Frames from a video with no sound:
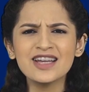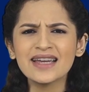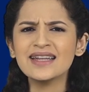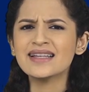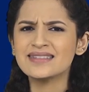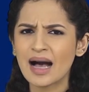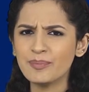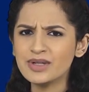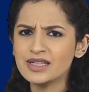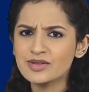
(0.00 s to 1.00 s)
check an
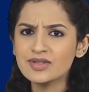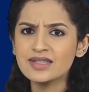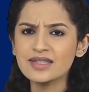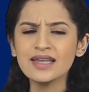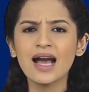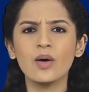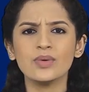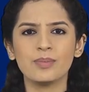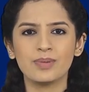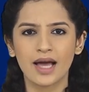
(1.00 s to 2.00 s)
example to see how
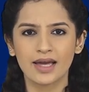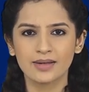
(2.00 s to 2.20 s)
we apply